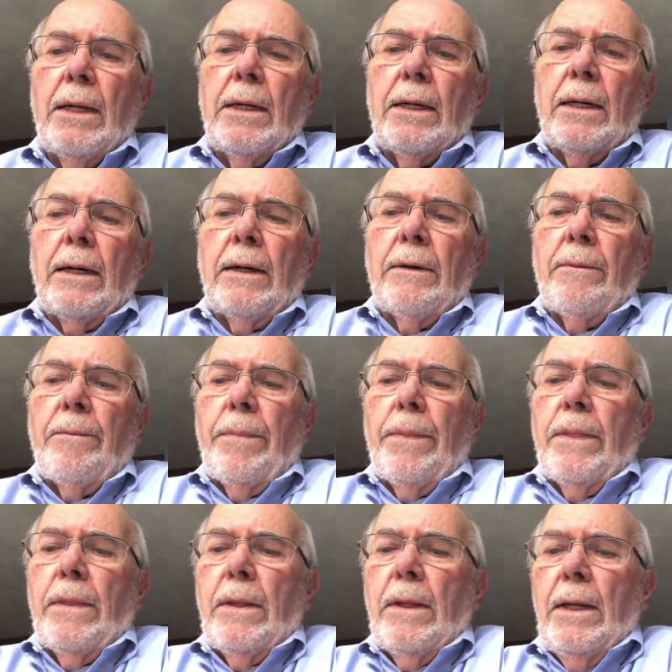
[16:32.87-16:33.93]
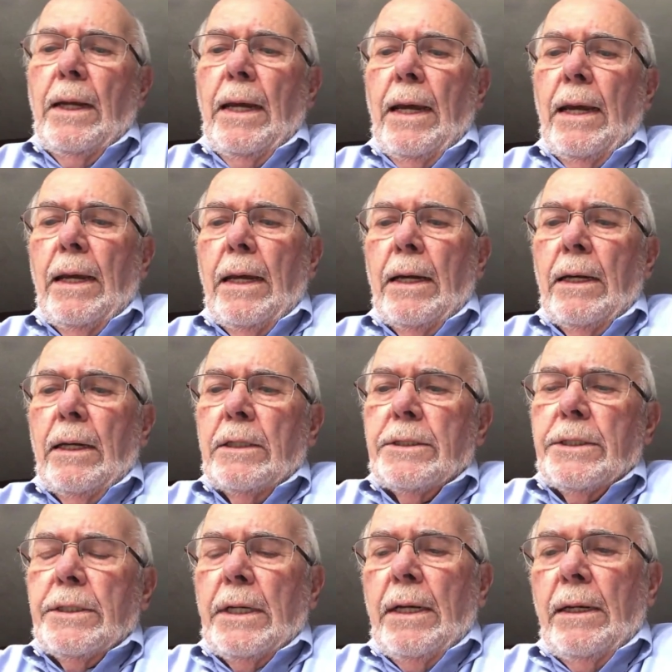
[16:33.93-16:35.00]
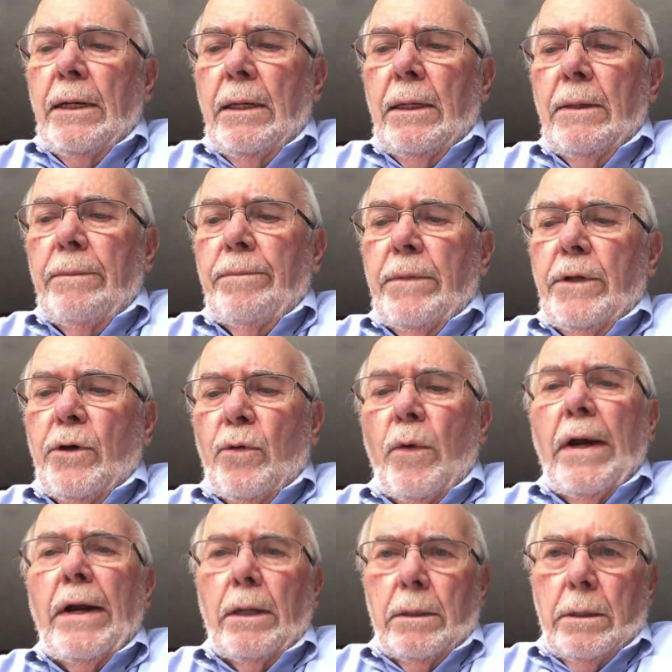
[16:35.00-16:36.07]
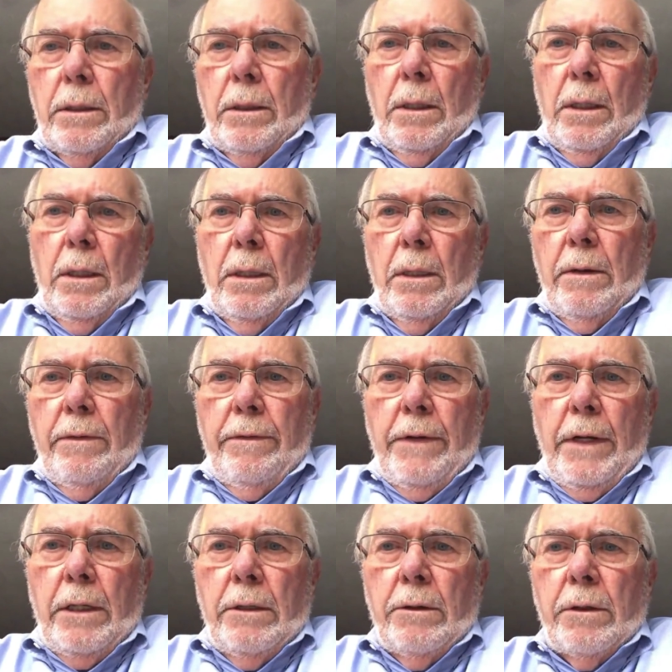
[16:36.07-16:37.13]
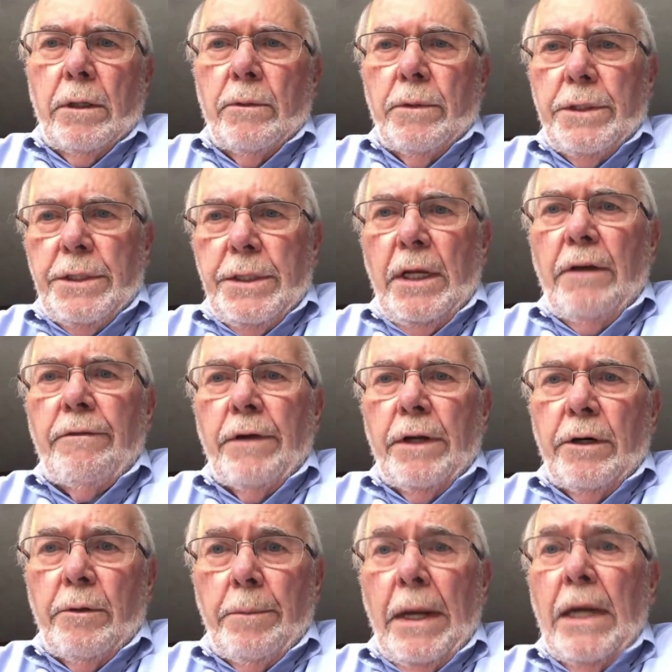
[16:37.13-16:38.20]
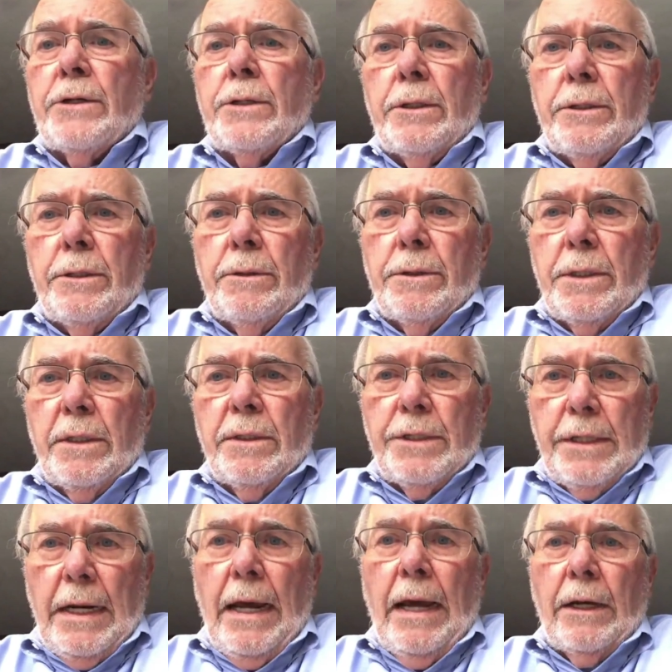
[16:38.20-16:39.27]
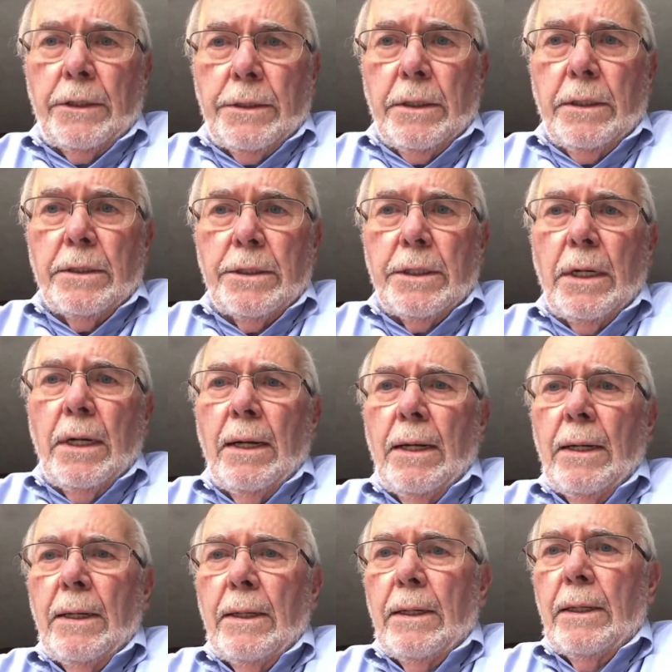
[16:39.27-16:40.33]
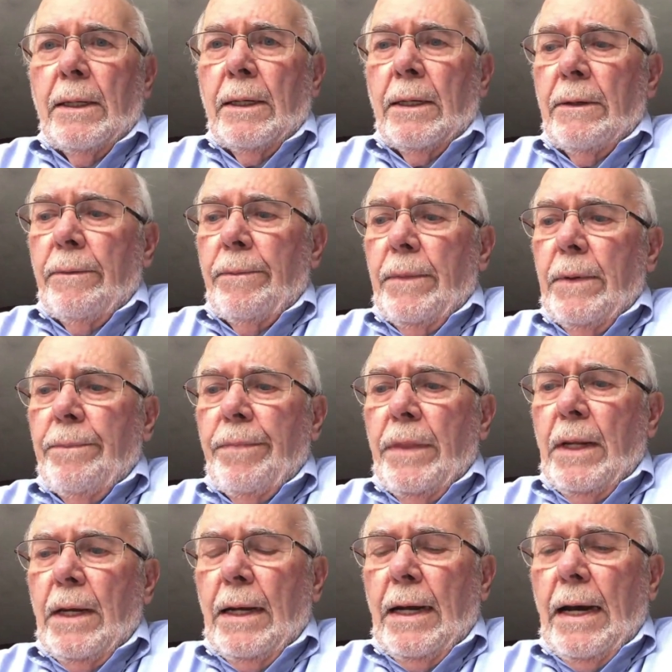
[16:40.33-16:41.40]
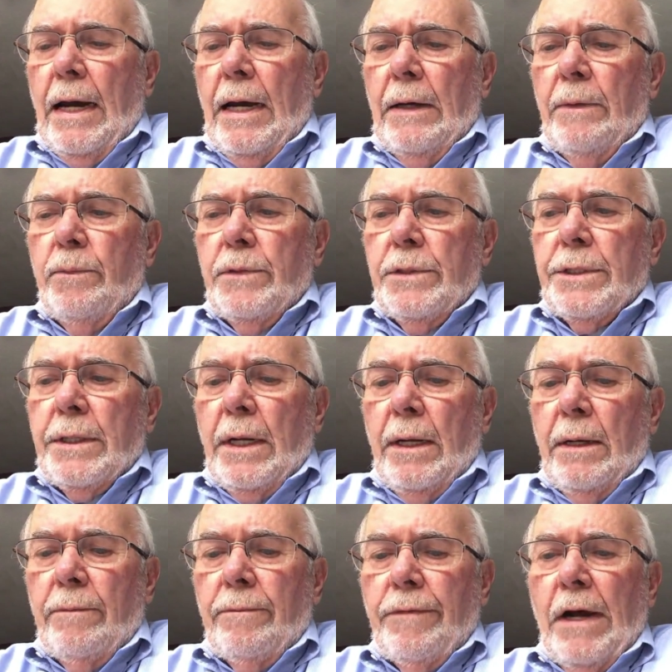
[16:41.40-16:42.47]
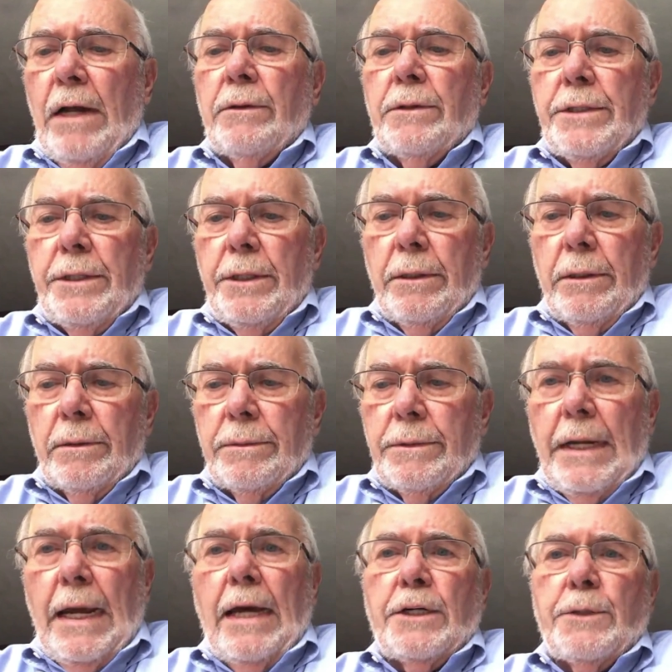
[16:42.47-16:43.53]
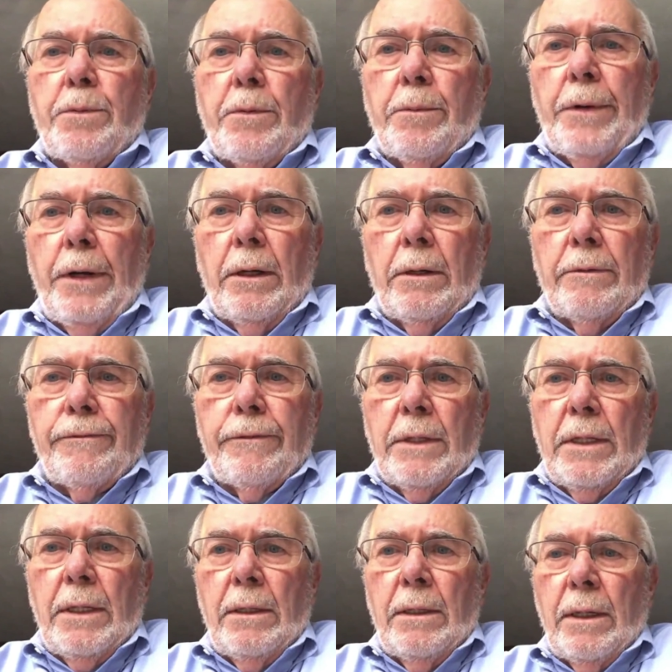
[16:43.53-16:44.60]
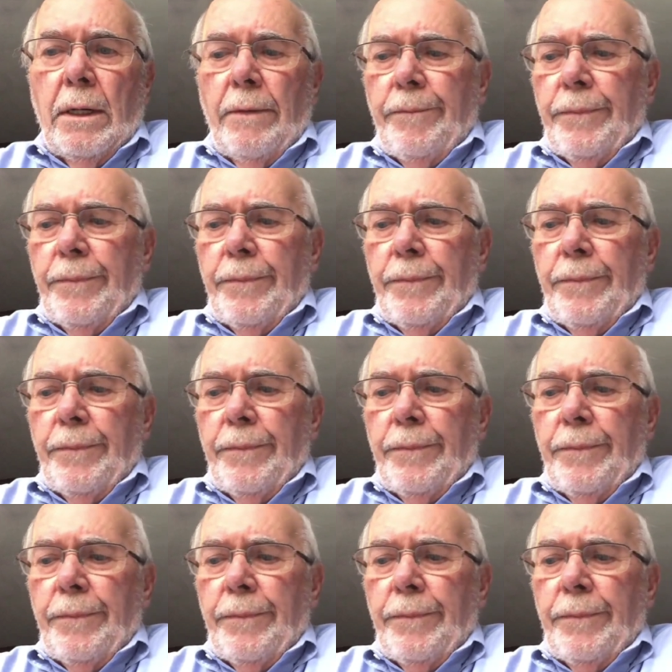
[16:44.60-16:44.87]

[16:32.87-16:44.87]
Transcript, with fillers: um, and, and, it's a credit that you can receive on your Massachusetts taxes. Uh, I was a volunteer tax preparer for the uh,